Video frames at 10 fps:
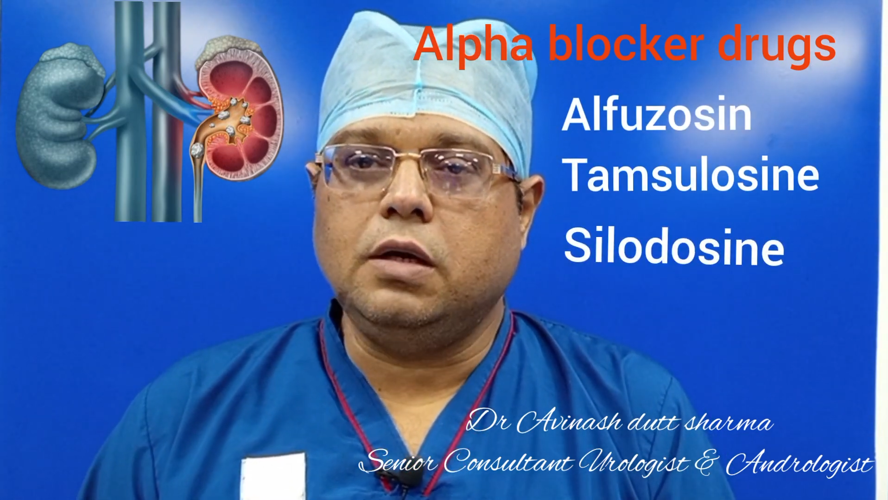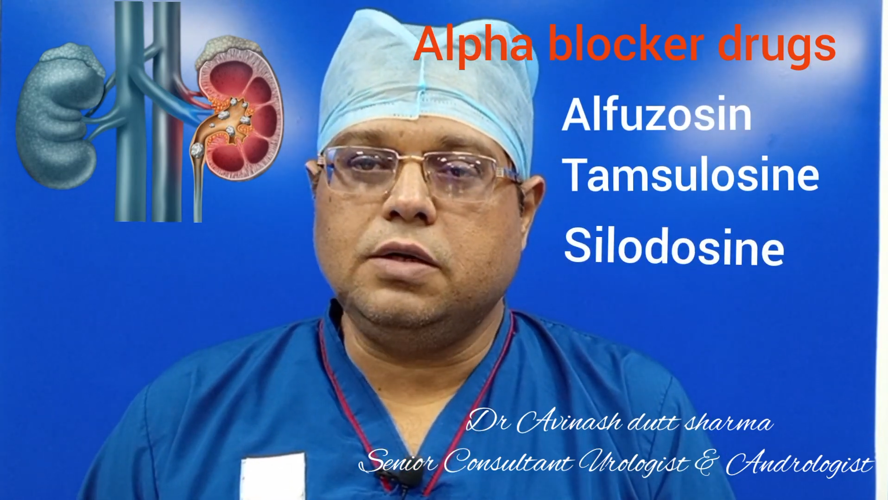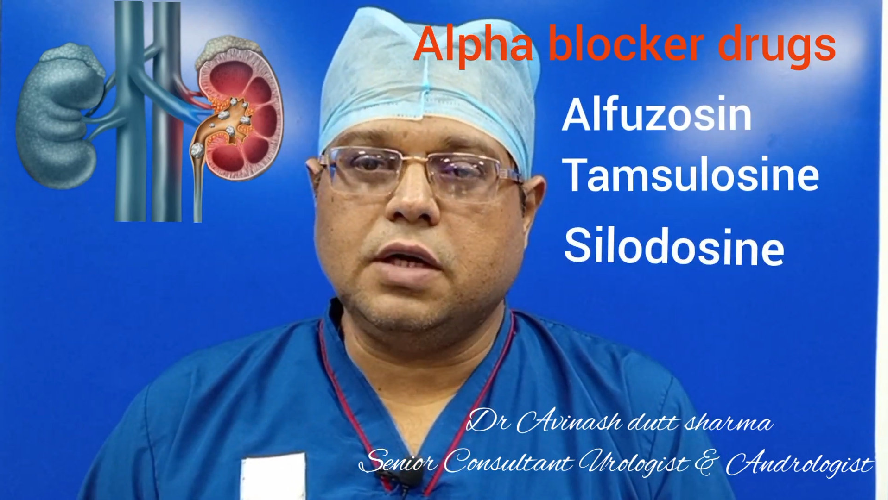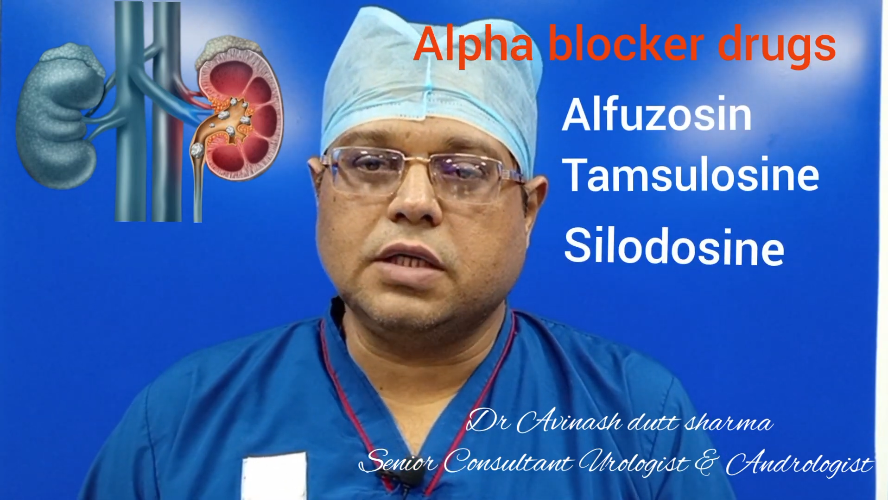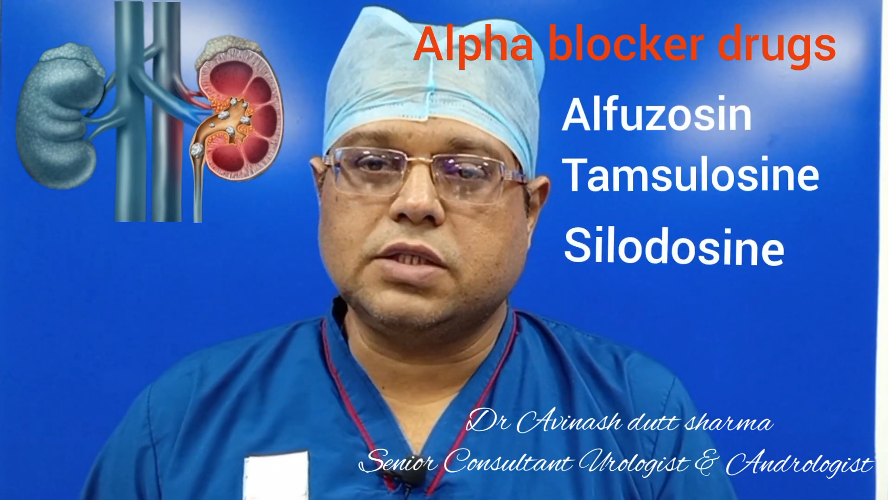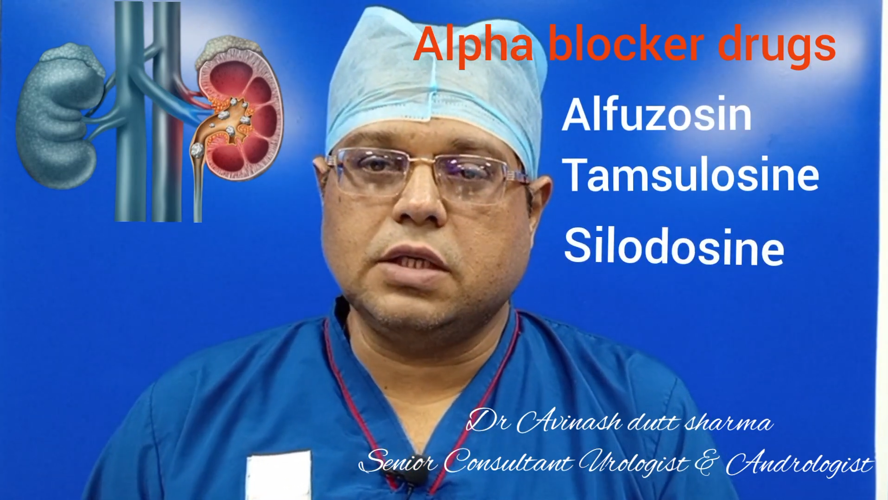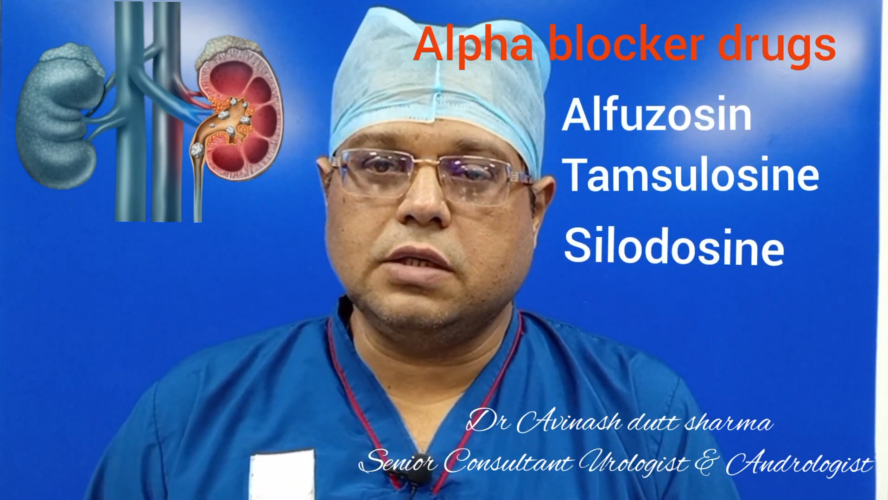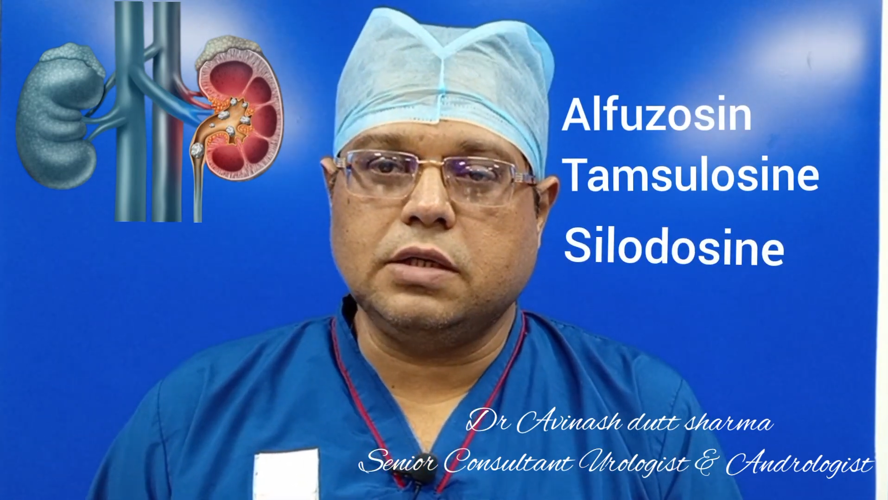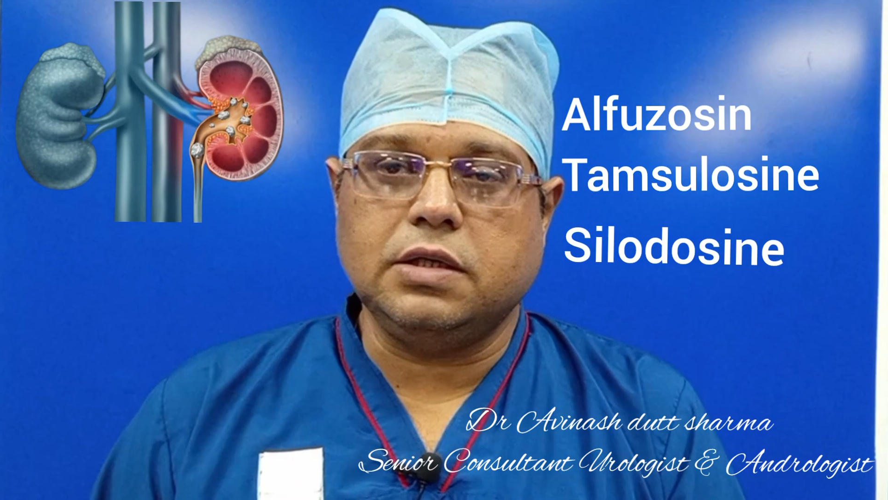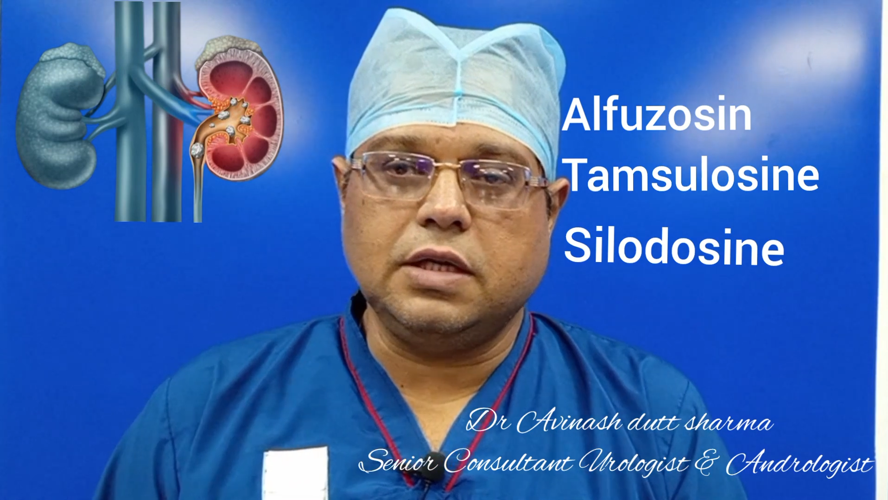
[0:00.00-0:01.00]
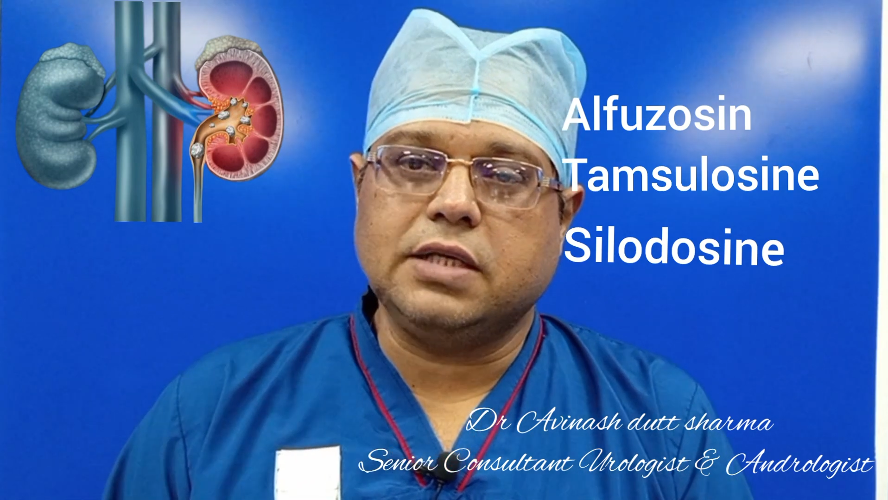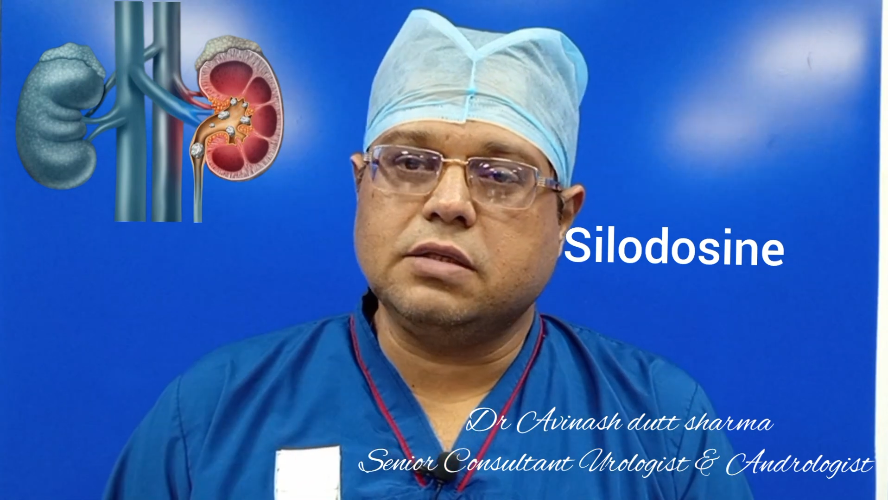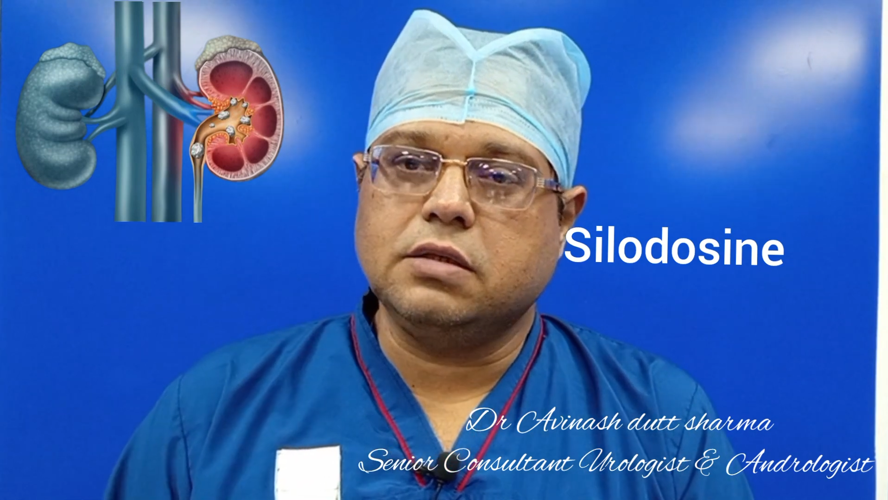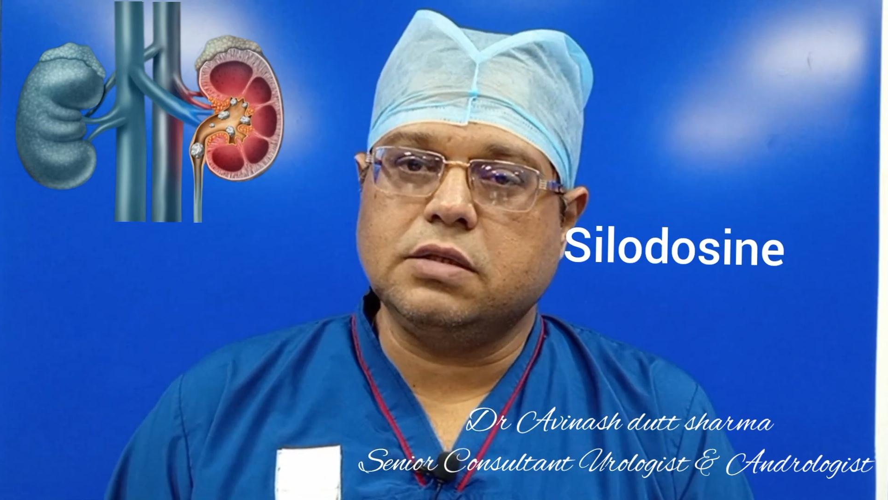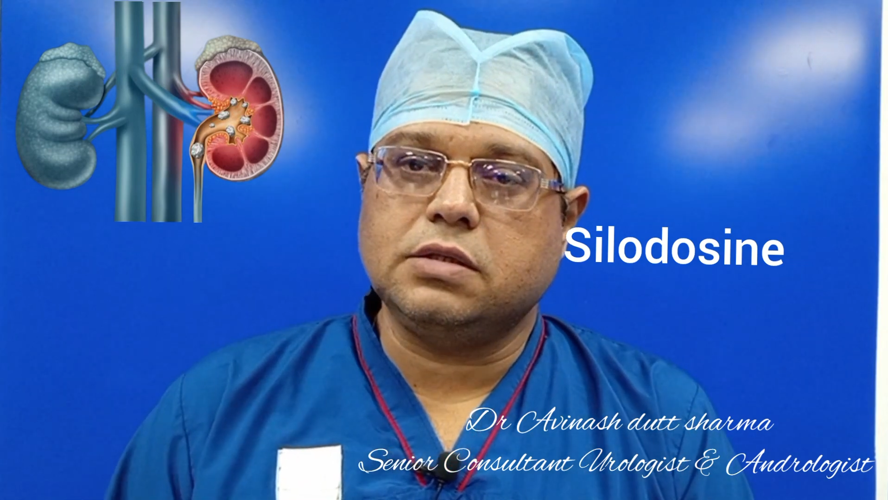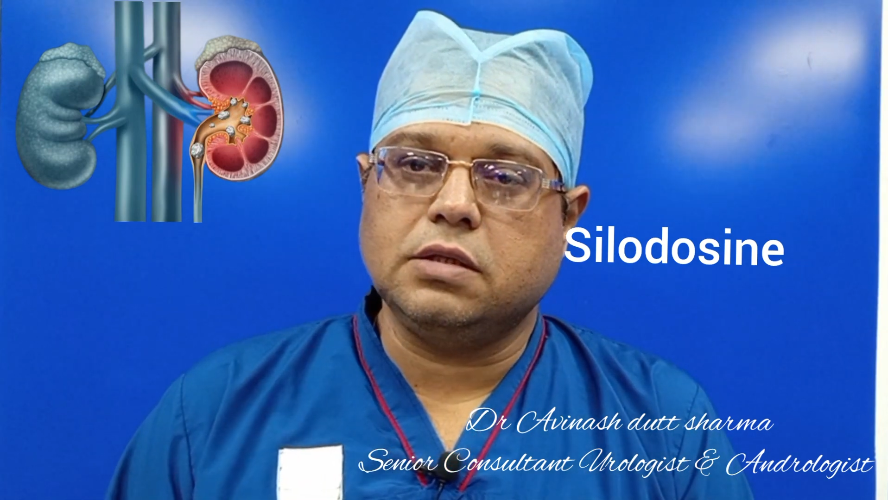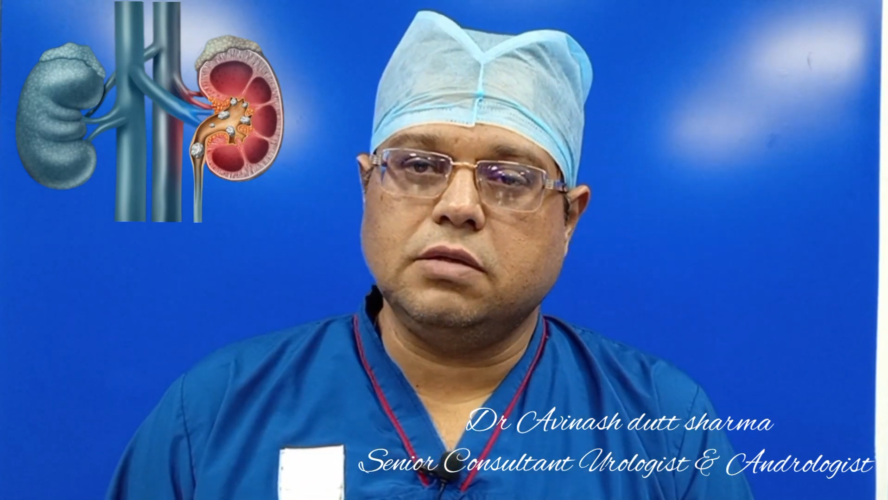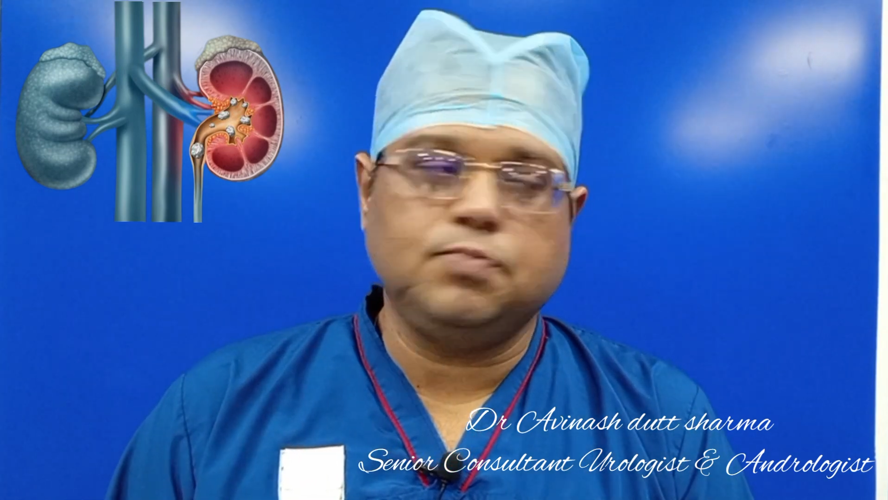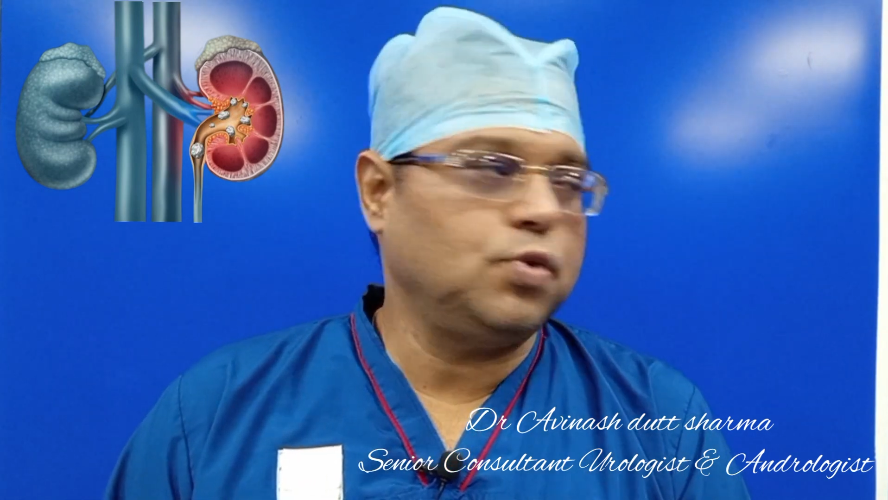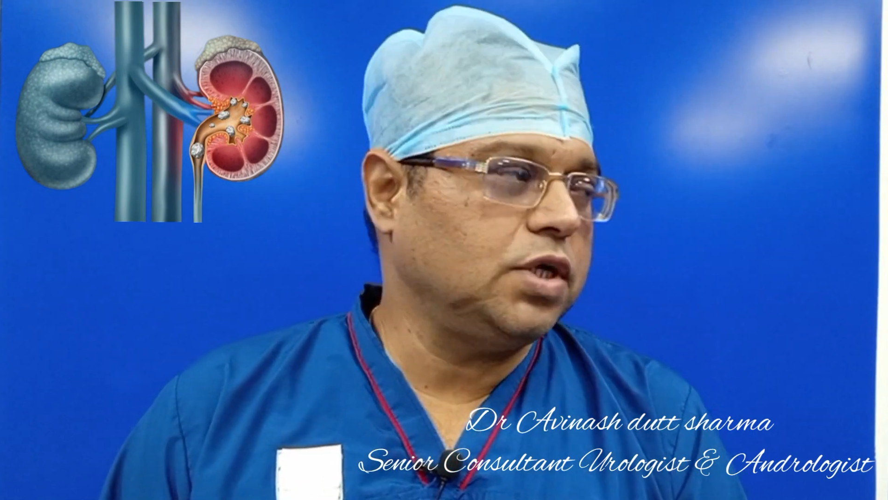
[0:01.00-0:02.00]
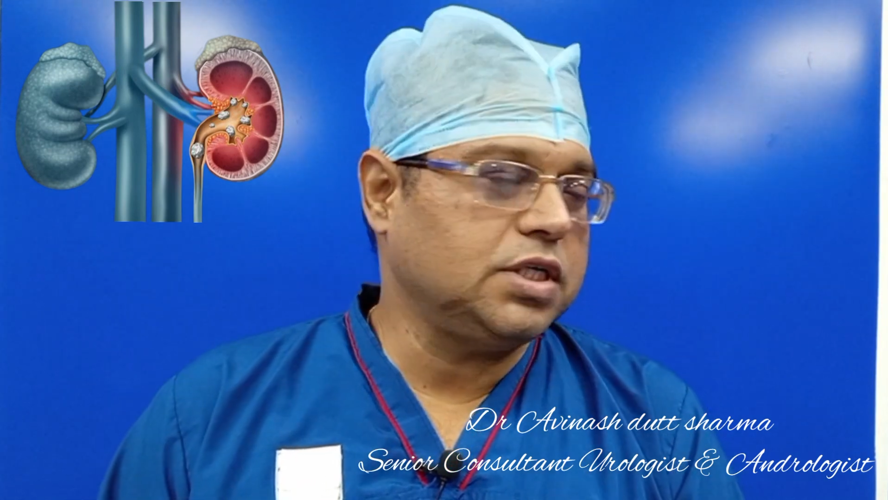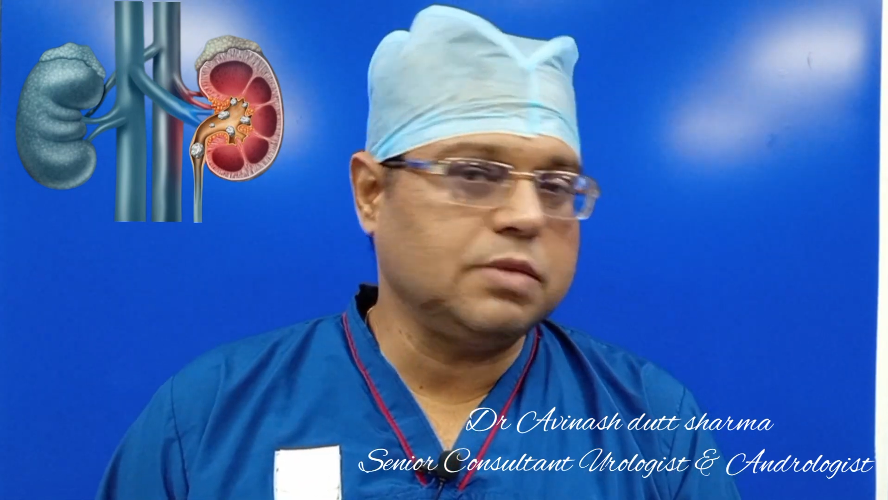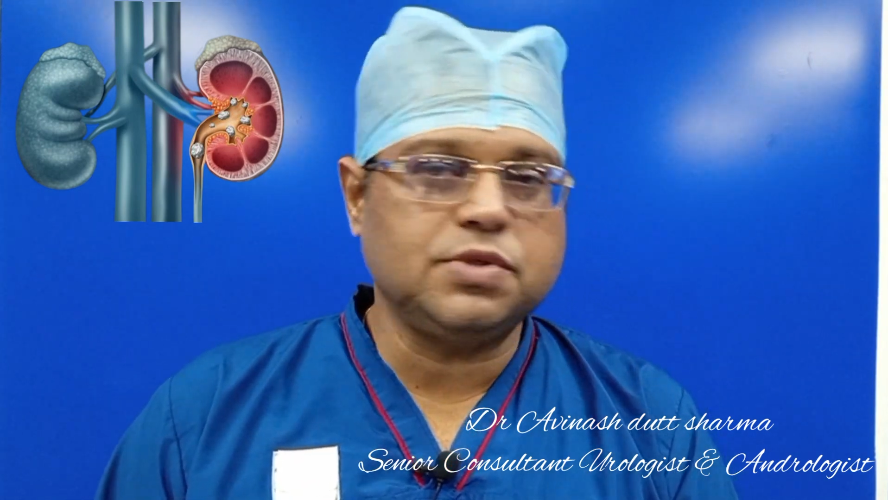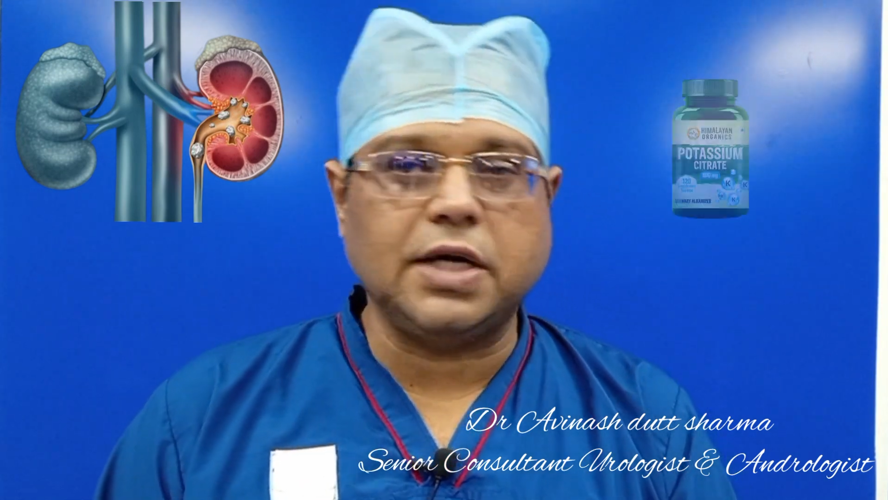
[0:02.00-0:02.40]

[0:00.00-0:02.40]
drugs like potassium